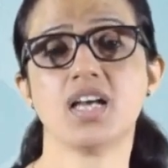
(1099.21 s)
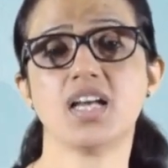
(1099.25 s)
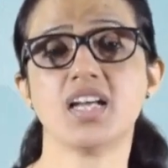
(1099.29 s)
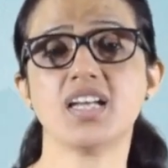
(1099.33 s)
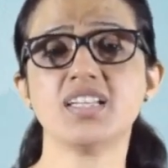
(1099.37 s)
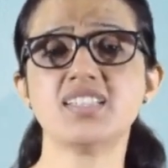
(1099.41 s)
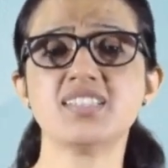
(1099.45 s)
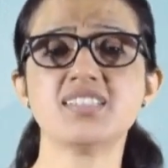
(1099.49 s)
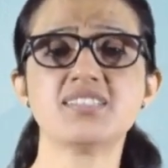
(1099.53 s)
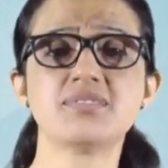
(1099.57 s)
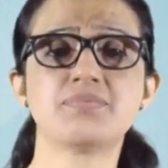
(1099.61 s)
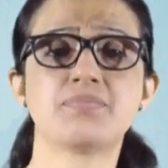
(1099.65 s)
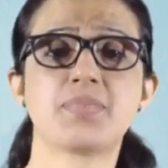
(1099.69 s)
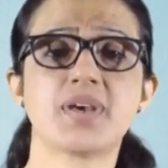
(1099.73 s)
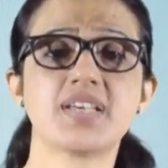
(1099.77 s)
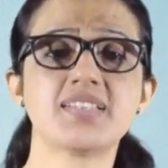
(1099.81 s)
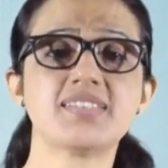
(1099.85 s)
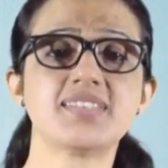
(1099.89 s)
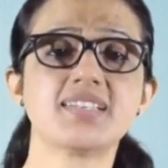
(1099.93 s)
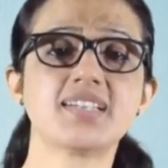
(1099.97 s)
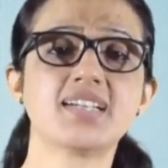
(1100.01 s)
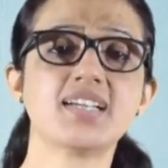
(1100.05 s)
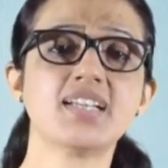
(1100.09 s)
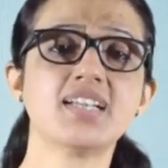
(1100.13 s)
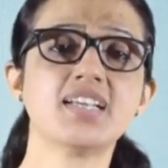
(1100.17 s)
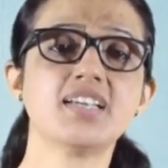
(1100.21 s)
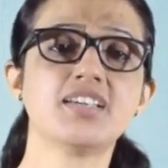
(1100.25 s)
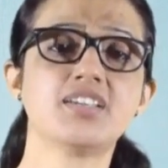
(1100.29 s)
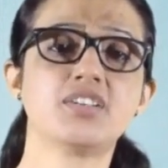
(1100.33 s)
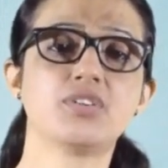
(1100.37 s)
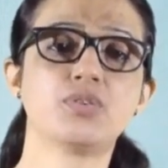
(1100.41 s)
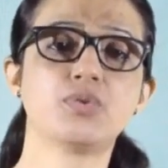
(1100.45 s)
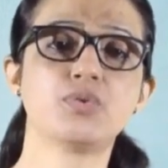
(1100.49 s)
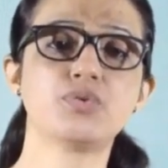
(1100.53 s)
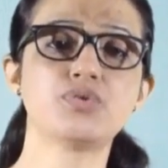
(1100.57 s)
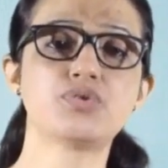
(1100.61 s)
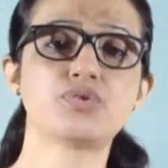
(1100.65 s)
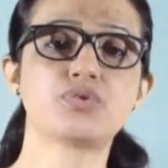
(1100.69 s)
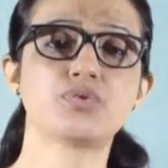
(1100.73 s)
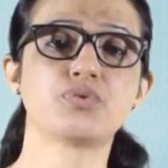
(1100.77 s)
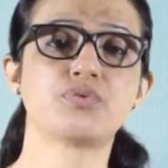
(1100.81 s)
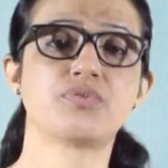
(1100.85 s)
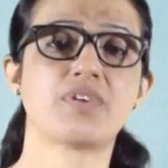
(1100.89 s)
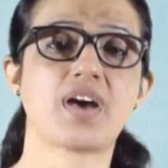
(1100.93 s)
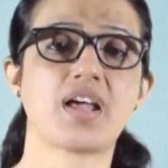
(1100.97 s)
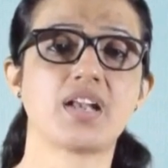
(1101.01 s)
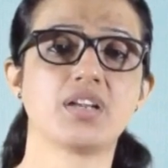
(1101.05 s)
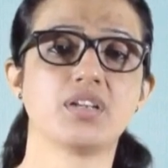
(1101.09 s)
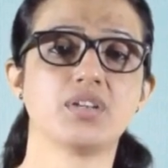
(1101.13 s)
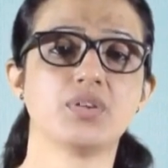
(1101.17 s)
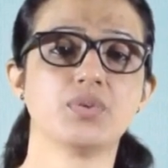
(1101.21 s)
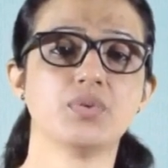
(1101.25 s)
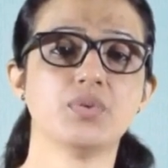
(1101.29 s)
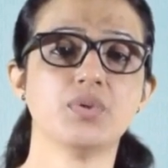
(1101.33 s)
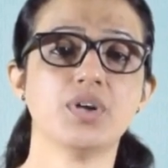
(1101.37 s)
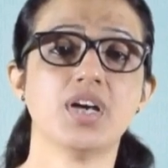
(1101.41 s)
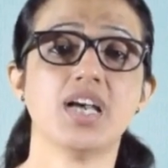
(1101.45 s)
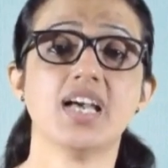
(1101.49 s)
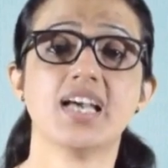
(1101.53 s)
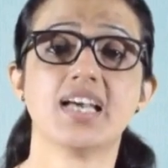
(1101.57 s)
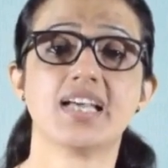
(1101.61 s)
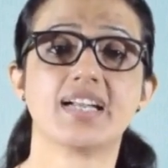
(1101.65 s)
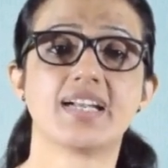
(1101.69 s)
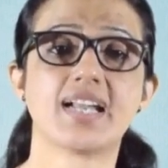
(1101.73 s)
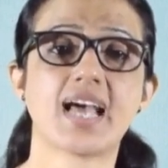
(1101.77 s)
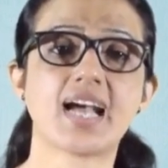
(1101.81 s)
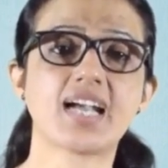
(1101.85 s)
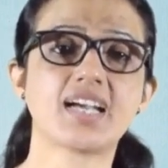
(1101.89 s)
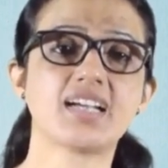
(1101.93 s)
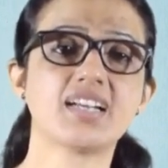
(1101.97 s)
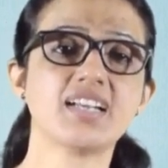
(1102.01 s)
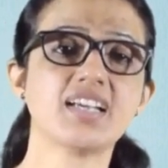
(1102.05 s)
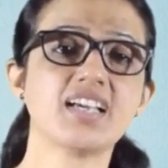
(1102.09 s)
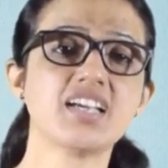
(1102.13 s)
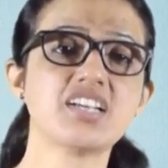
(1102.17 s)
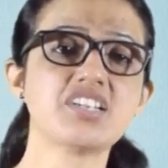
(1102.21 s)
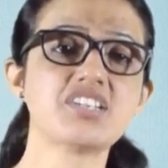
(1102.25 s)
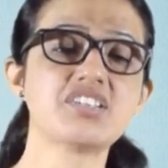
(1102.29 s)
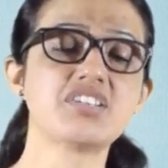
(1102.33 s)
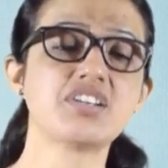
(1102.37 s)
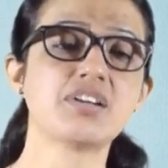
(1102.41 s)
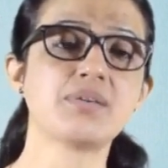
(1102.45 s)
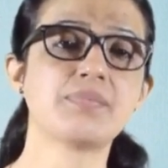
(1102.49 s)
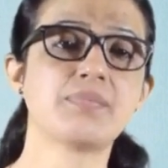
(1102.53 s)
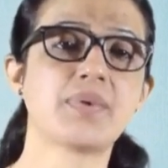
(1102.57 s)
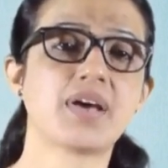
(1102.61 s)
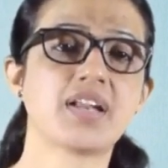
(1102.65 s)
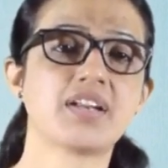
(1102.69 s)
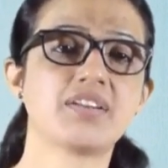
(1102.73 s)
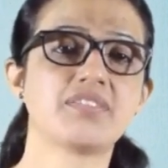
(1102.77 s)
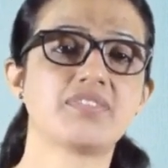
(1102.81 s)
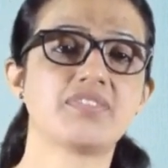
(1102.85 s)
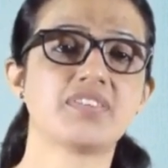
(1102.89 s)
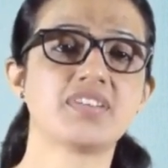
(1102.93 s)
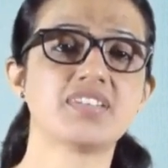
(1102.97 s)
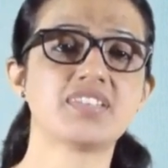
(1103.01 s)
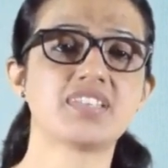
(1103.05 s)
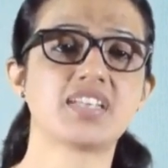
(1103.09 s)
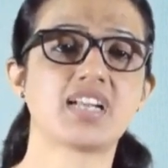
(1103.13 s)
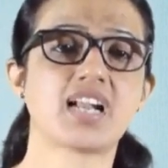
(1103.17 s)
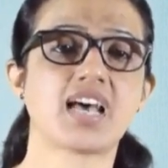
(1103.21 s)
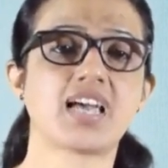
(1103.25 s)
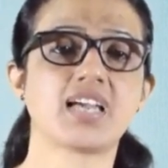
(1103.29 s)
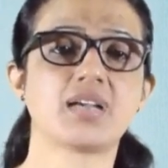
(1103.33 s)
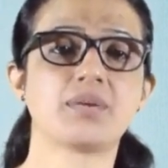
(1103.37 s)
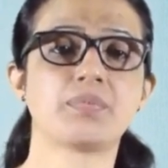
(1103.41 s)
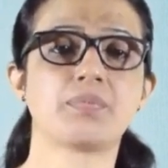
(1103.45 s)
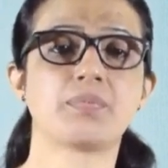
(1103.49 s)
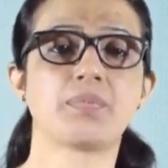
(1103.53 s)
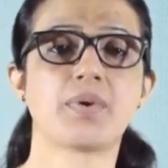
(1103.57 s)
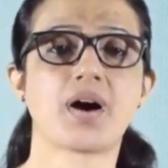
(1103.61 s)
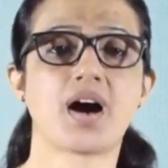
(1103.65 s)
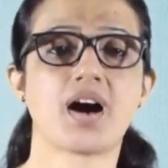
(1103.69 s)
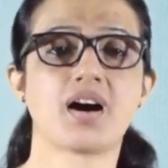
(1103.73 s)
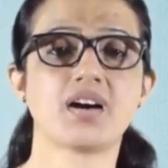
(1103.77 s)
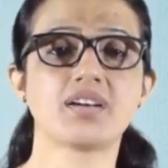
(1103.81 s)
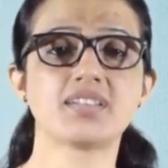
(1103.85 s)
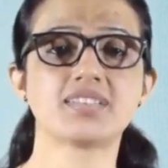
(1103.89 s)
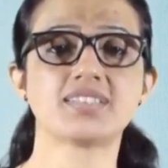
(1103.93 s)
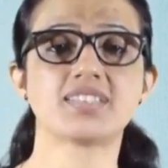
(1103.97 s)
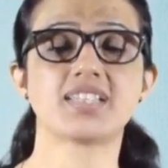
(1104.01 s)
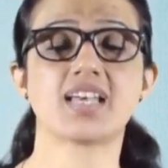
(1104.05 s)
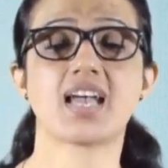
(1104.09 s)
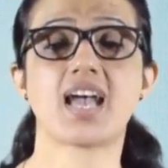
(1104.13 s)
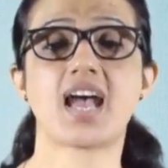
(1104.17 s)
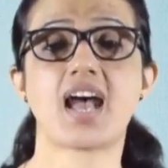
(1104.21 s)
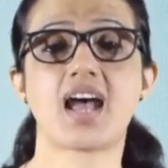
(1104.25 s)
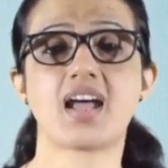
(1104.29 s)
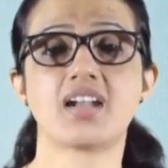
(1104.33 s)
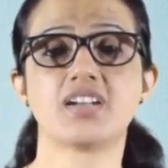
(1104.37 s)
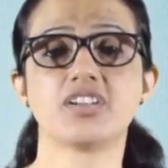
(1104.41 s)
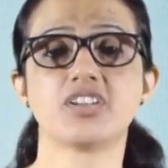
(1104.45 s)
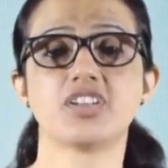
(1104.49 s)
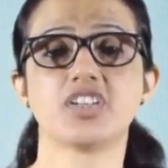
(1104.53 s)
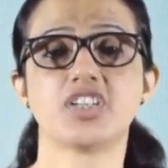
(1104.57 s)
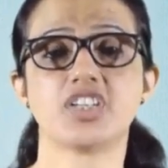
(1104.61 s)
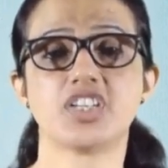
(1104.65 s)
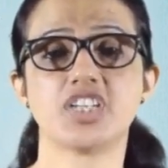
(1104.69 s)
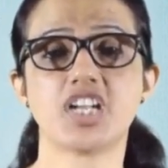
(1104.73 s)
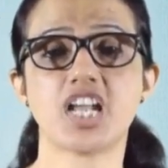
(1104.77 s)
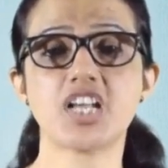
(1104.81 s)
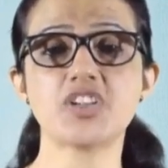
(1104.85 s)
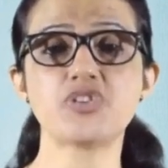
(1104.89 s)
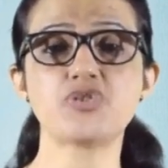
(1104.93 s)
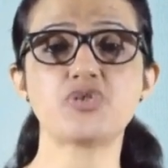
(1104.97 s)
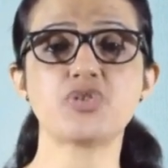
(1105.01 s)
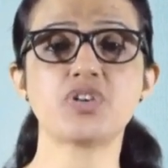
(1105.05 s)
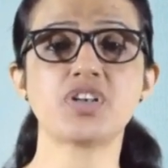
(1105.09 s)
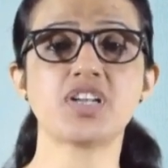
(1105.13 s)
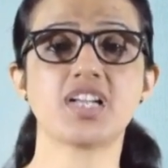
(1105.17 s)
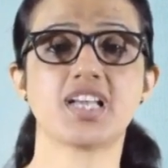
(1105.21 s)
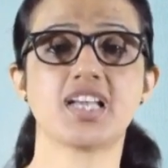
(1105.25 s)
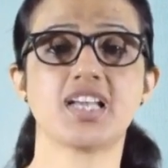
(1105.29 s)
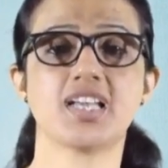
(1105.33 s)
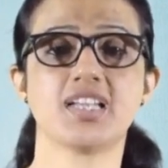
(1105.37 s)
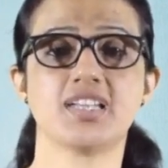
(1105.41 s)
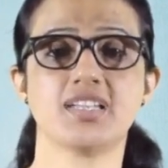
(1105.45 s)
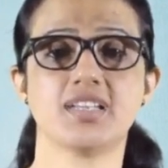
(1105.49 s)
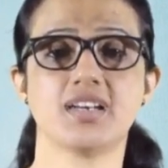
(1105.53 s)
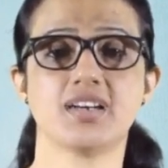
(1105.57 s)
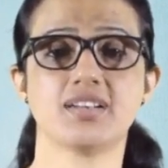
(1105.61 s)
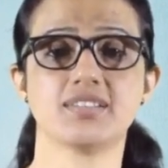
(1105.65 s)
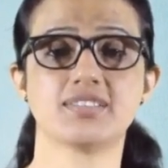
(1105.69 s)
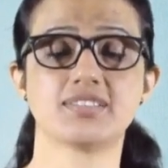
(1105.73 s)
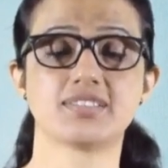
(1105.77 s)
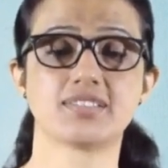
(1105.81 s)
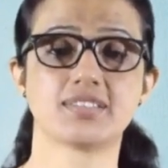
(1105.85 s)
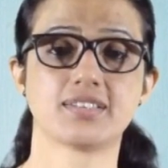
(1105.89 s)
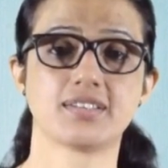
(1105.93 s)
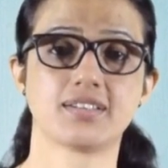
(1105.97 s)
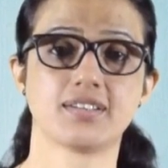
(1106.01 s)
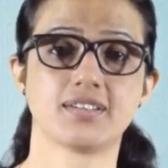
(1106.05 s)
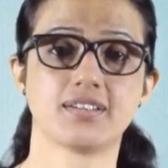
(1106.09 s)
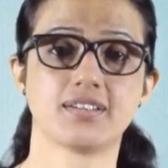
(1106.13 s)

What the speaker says: It is basically used to value recreational benefits like parks and natural areas.